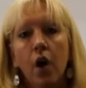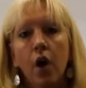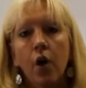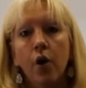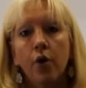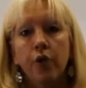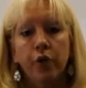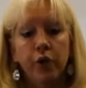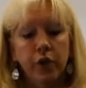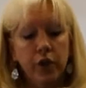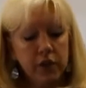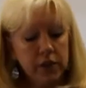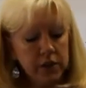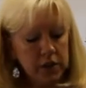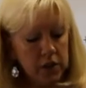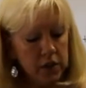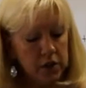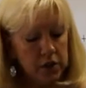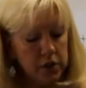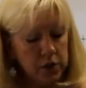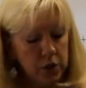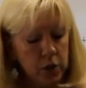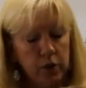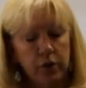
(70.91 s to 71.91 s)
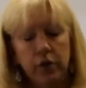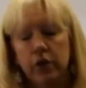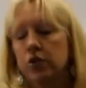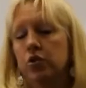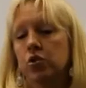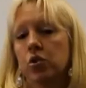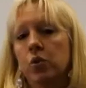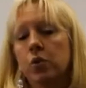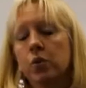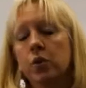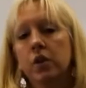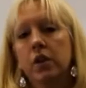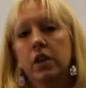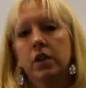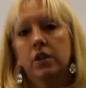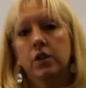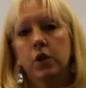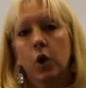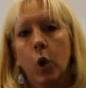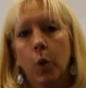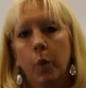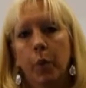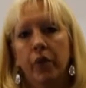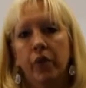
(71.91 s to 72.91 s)
For this in-service, you will need to
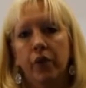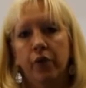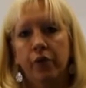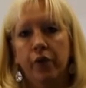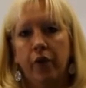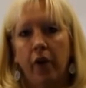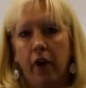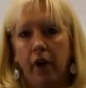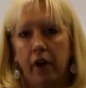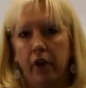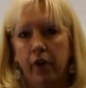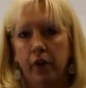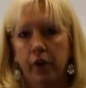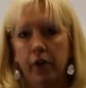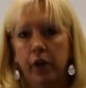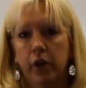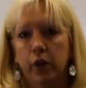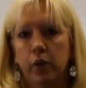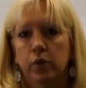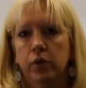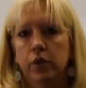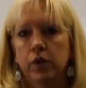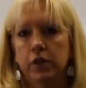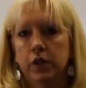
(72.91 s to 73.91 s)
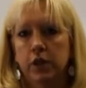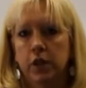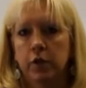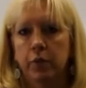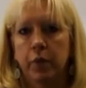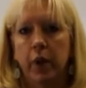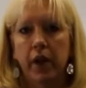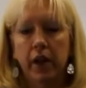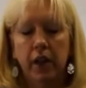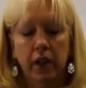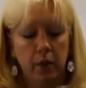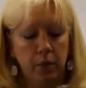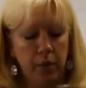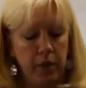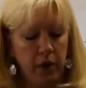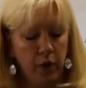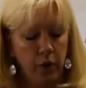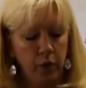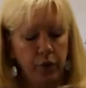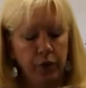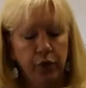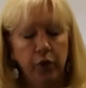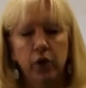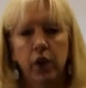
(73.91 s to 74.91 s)
open the file that you received by email
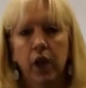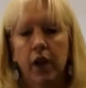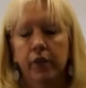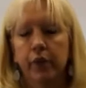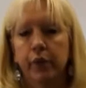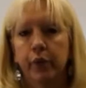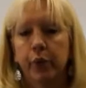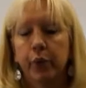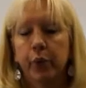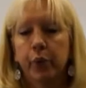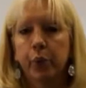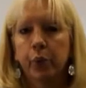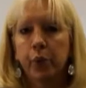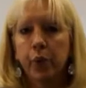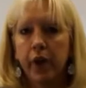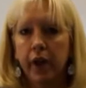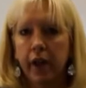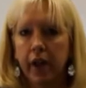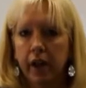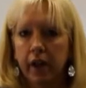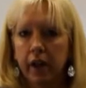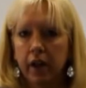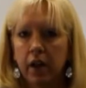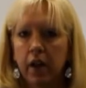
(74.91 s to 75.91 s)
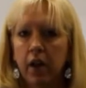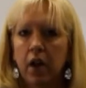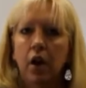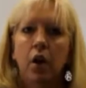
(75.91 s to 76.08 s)
for level 3.